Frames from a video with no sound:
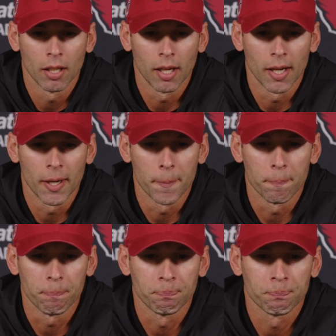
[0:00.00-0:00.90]

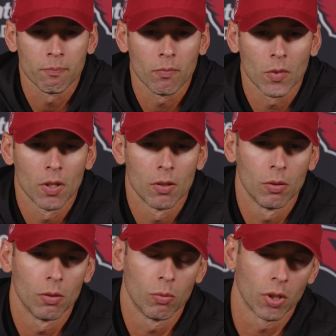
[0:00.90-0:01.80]
Um,
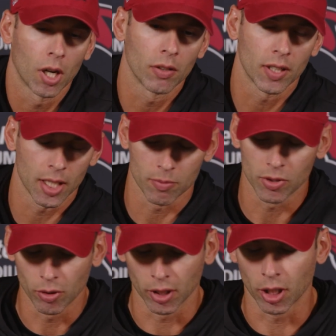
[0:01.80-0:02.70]
what our team's
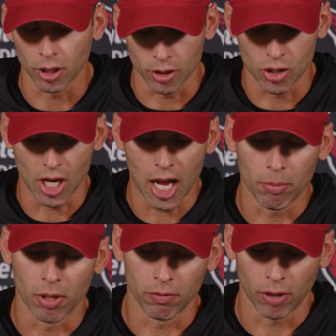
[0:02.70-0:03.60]
doing a good
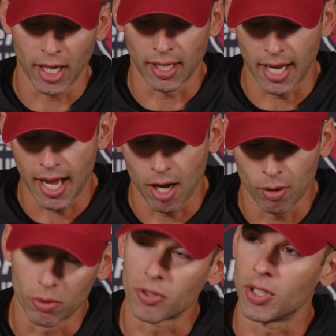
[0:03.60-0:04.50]
job of right now,
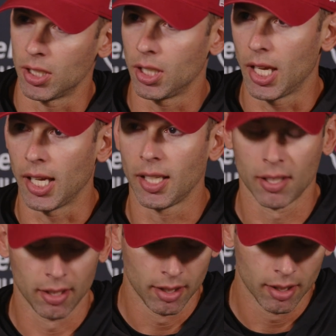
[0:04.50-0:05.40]
we'll see today.
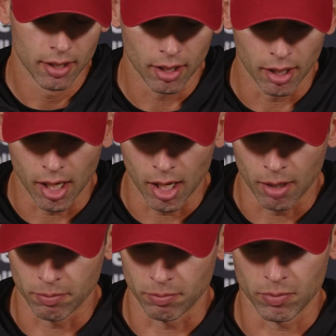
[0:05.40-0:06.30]

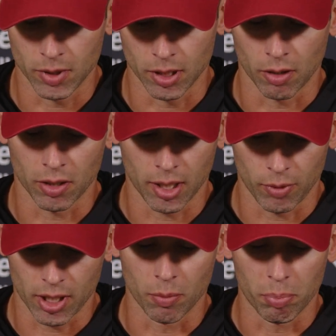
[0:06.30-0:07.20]
Um, you know, can
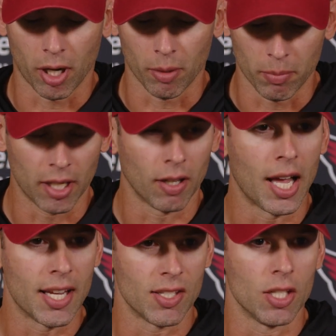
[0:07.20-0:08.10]
we
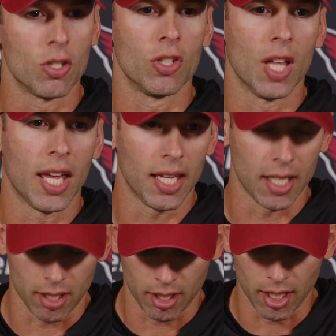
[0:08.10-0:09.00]
compartmentalize each day
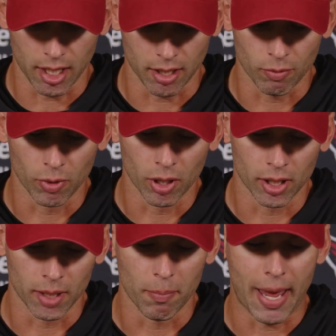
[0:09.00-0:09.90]
and, and
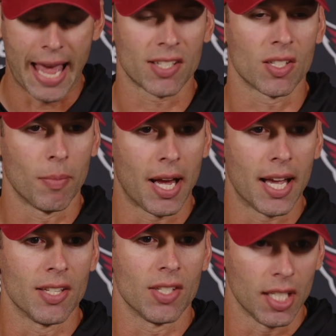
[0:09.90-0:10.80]
really
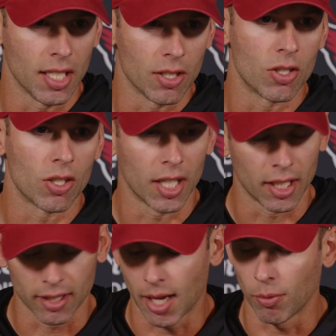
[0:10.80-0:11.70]
maximize each
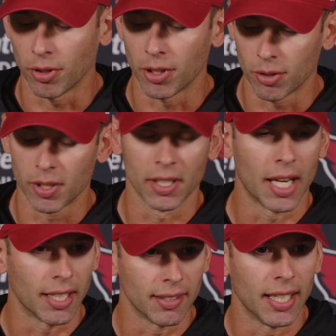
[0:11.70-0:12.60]
thing that we're doing
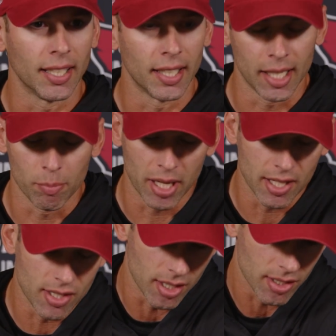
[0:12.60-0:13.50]
on a day to day
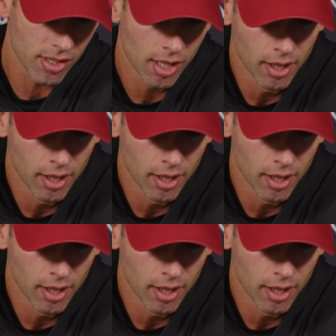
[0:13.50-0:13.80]
basis?